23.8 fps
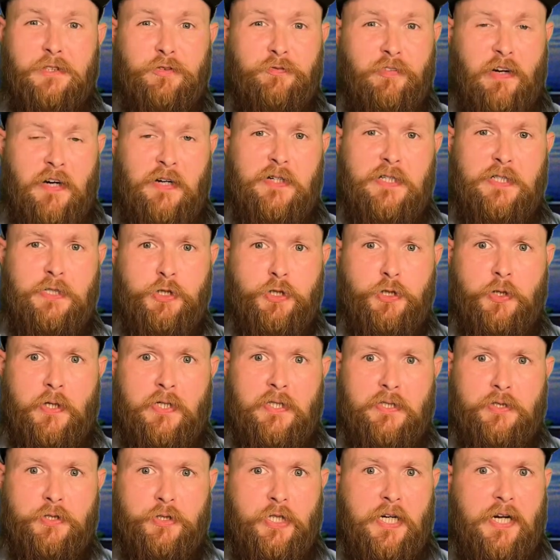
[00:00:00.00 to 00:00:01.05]
very
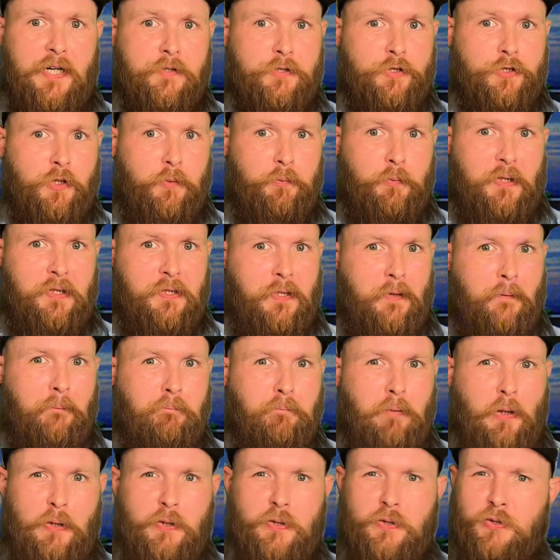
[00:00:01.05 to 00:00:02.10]
strange how someone can
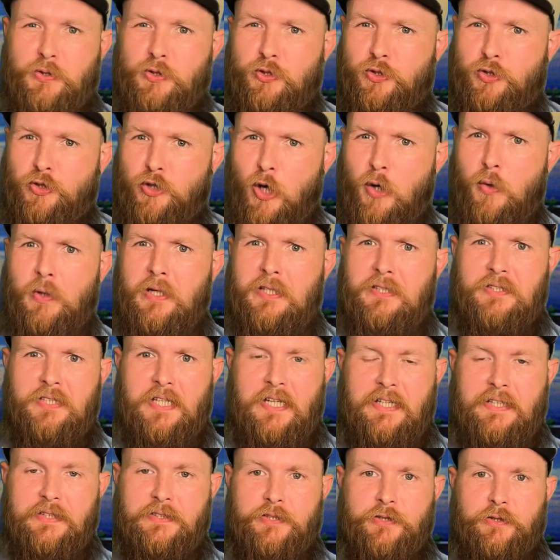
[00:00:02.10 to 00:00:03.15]
burn so
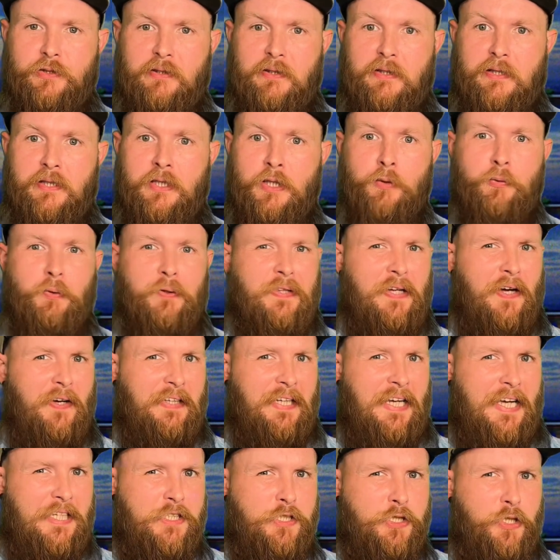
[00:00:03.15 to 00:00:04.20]
intensely without
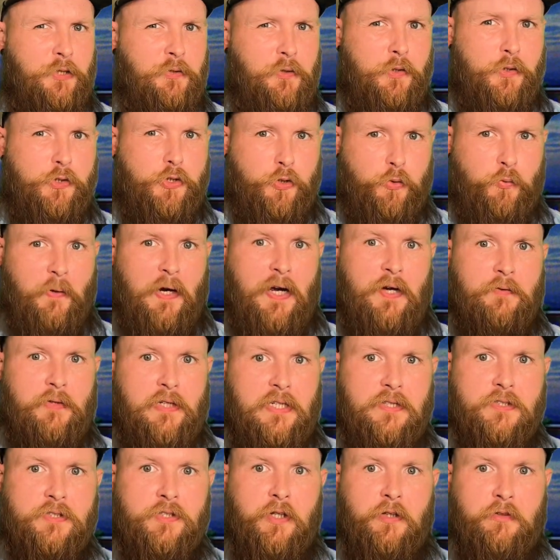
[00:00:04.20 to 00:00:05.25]
catching their
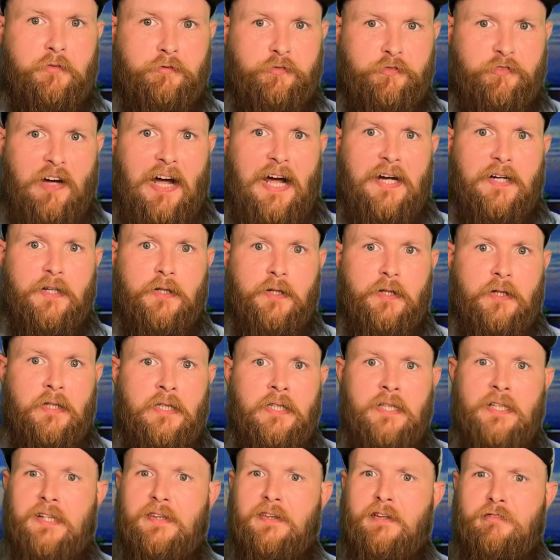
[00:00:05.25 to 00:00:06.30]
surroundings on fire,
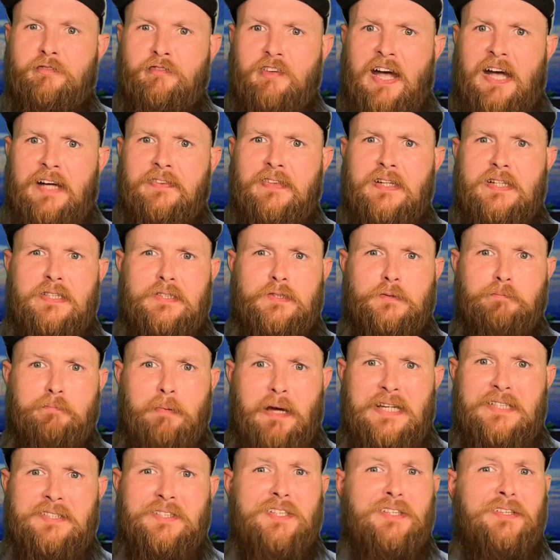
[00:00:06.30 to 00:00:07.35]
and the fact that it's
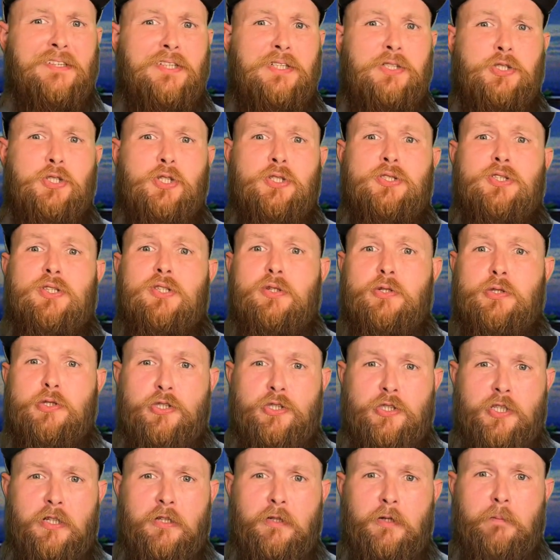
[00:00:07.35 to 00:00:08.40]
basically just their
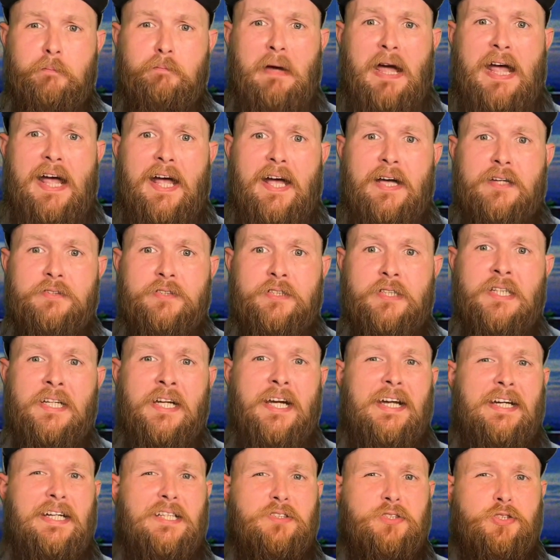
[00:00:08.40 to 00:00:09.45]
center mass
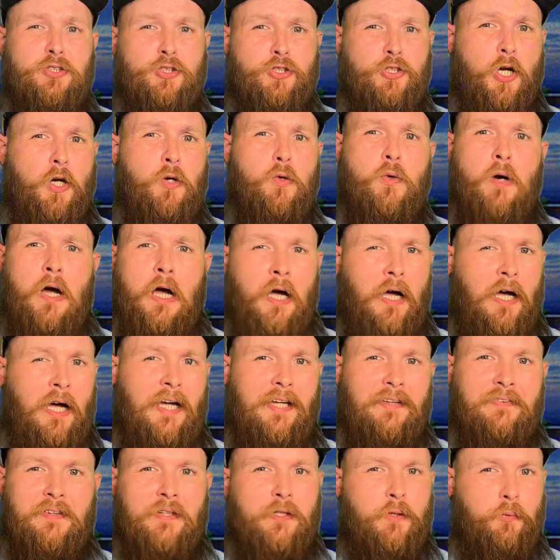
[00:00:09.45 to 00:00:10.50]
and it's so
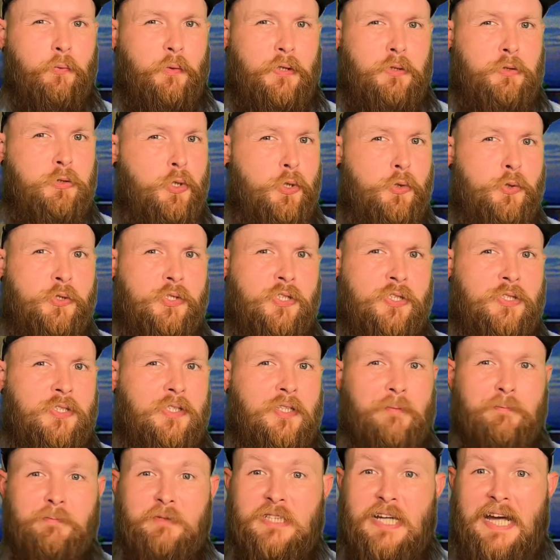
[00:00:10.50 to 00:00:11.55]
hot that it reduces
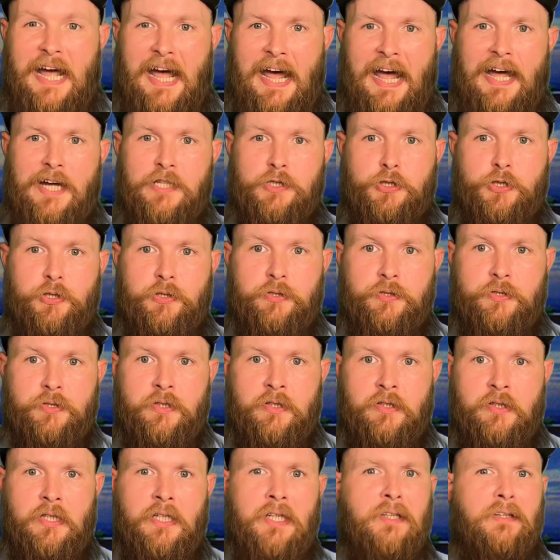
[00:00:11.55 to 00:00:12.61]
them to ashes.
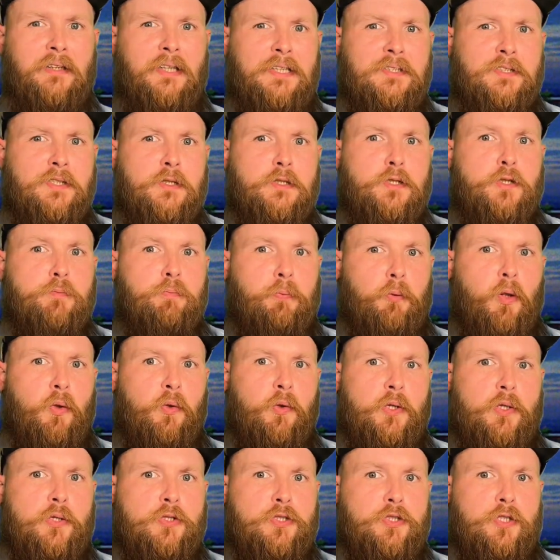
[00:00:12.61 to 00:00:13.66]
Let's
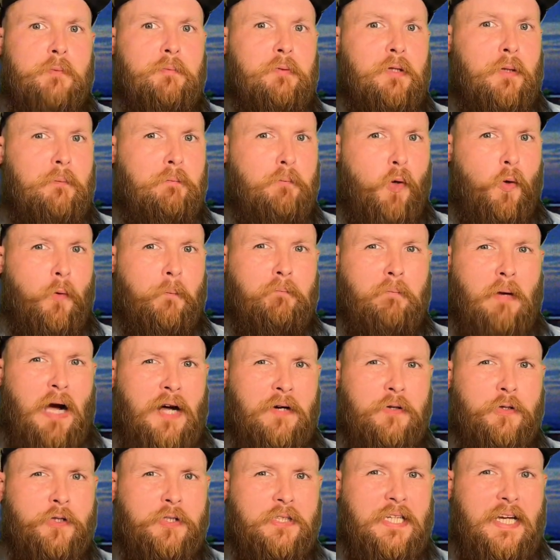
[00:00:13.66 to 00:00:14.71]
explore some of the more
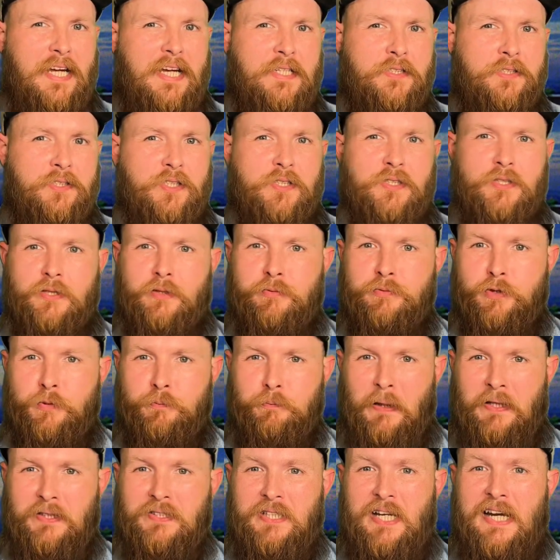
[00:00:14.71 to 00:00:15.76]
modern cases of
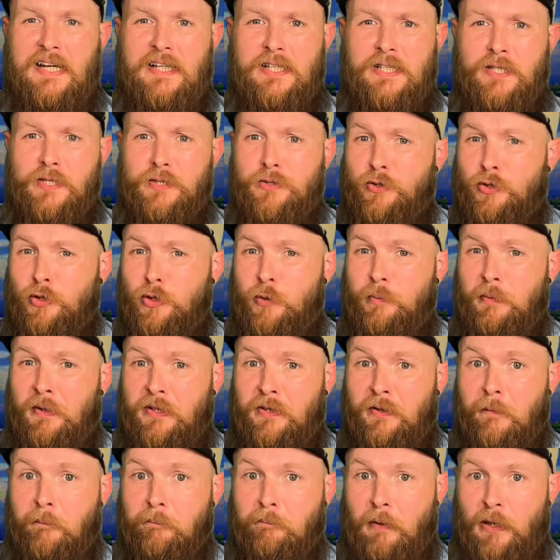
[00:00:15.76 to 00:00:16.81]
spontaneous human
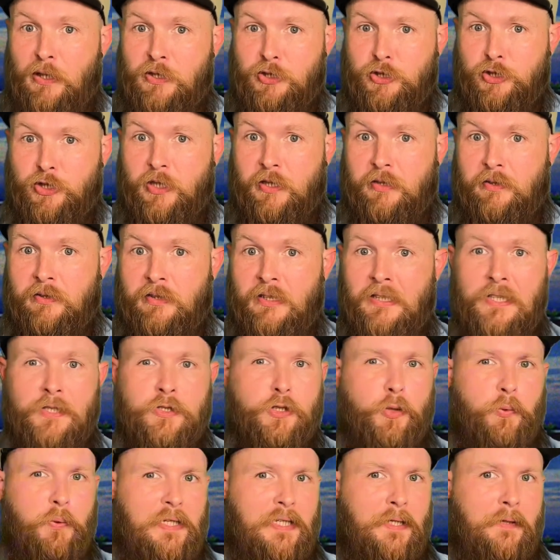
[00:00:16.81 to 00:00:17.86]
combustion so
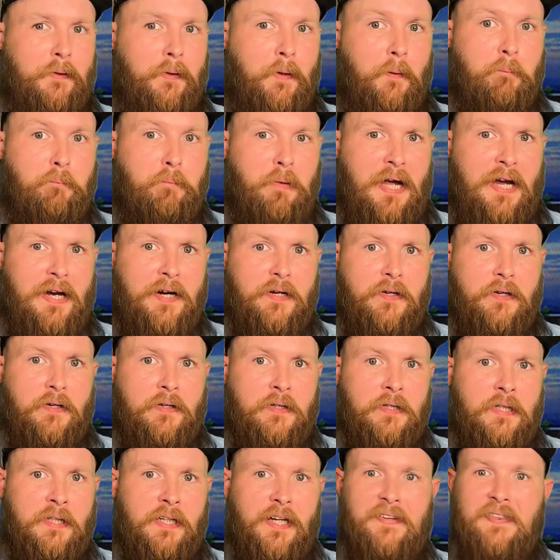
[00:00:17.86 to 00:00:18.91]
we can compare,
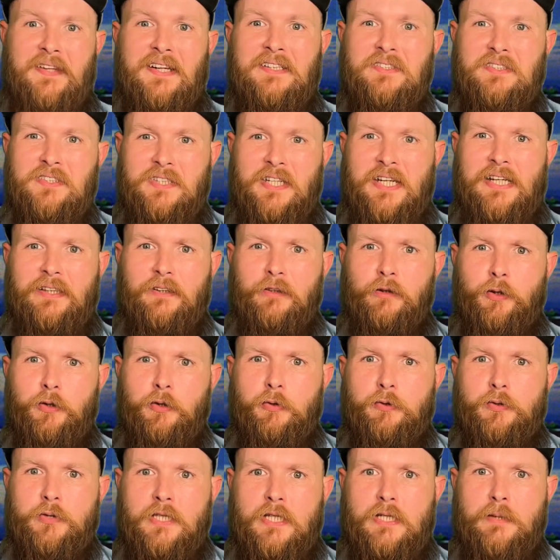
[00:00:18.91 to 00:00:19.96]
and then dig a little
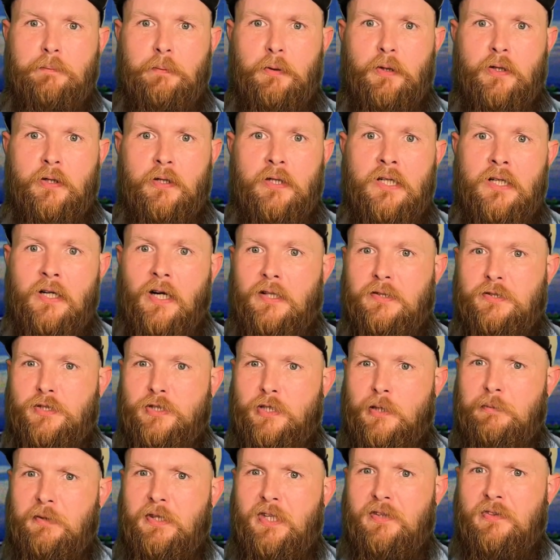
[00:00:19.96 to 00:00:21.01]
deeper on
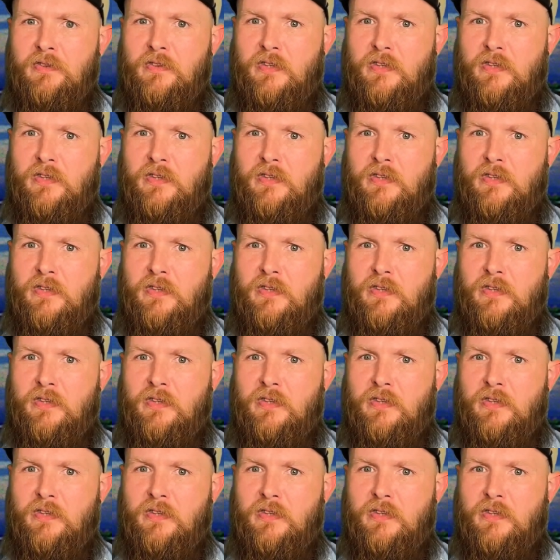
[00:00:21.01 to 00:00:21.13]
some of the